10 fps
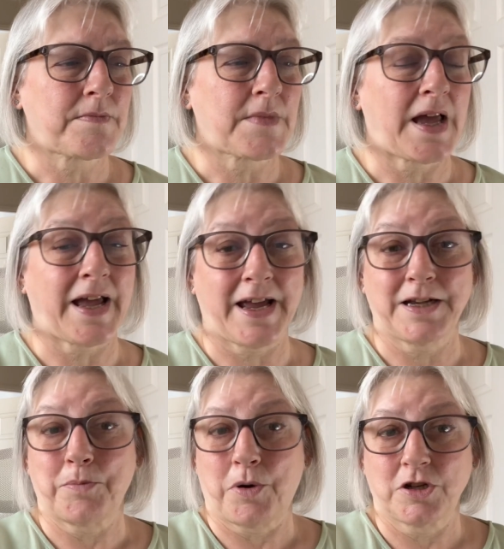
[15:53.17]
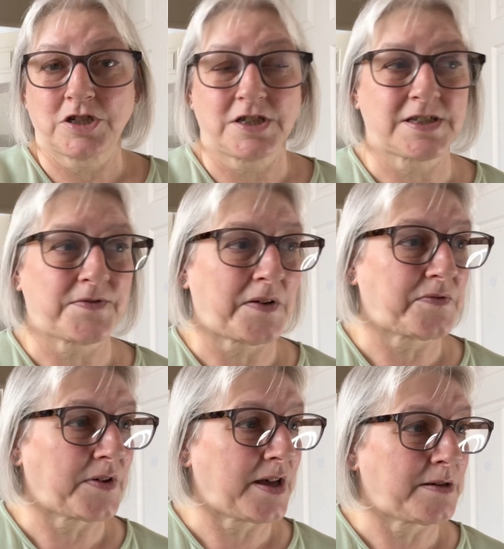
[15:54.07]
Again, apologies if I've
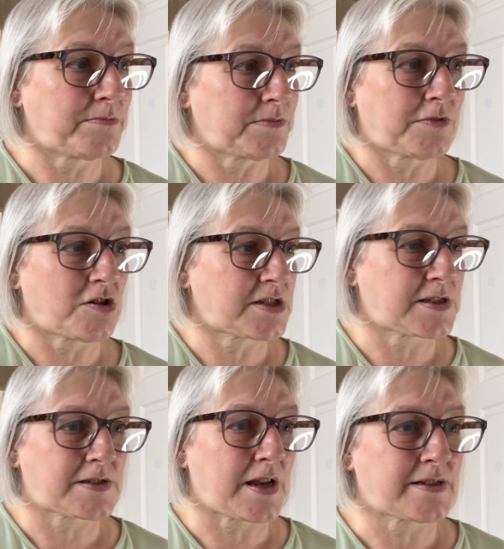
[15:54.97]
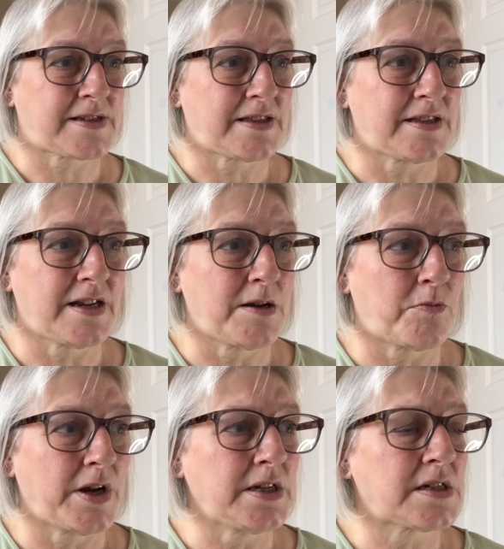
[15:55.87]
not said the name
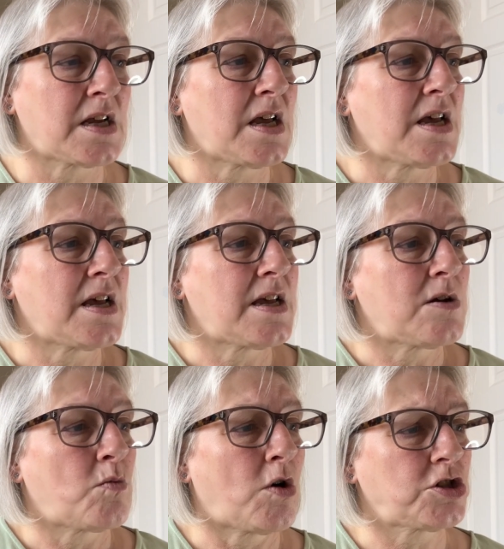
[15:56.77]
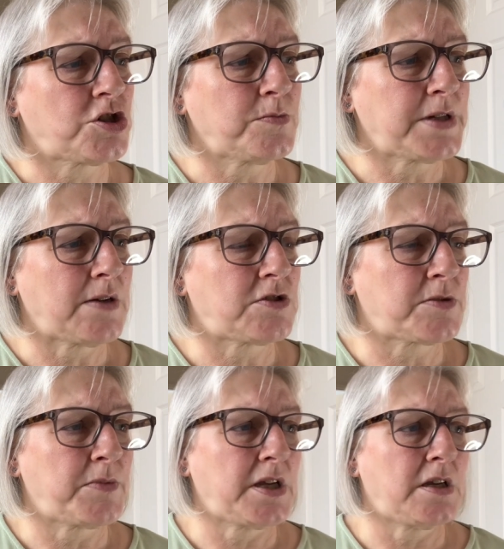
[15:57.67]
right. What jumped out to
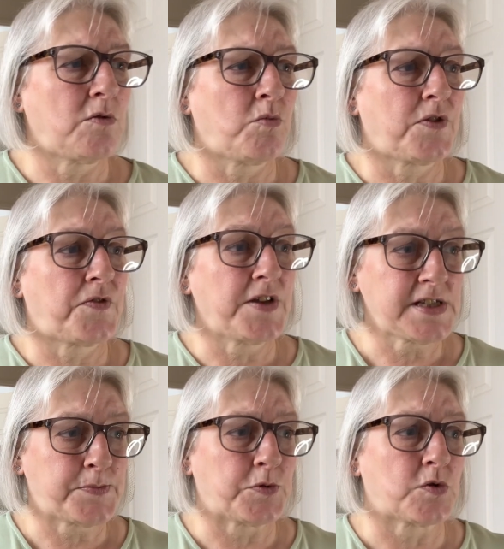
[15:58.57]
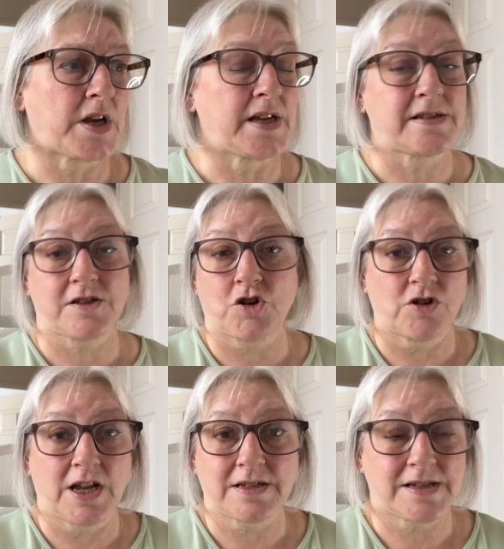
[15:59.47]
me with this book is the
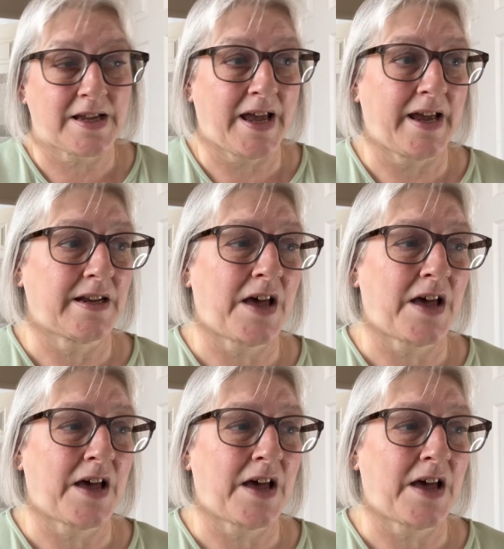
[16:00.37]
colours again.